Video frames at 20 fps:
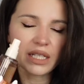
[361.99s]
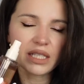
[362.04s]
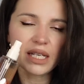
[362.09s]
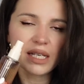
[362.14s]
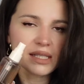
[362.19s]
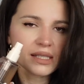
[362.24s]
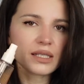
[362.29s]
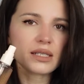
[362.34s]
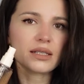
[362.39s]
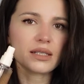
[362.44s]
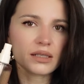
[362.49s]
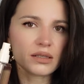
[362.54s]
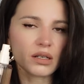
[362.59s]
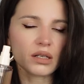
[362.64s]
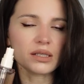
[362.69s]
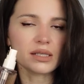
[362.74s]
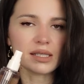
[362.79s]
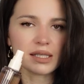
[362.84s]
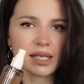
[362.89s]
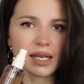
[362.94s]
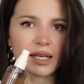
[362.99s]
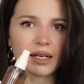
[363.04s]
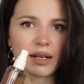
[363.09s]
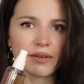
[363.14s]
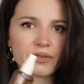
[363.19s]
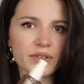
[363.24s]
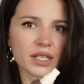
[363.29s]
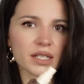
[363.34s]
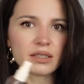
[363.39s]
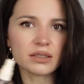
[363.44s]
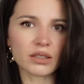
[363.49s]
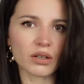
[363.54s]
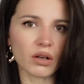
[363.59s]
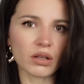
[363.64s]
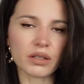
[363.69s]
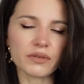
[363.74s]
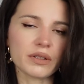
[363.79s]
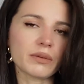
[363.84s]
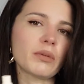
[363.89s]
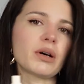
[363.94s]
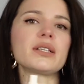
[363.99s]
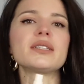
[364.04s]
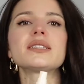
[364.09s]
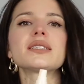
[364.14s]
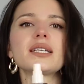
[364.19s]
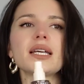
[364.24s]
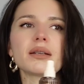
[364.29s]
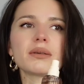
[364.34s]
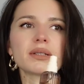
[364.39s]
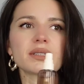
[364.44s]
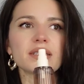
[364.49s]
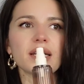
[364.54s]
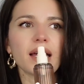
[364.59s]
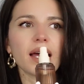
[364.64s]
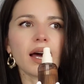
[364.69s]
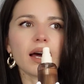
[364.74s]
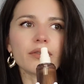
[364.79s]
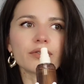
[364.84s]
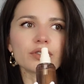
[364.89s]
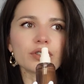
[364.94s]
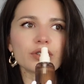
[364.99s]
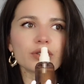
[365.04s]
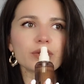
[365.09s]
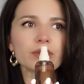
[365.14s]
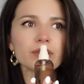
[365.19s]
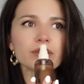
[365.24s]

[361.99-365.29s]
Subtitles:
tested this on skin. I've tested all of them on skin because I have to.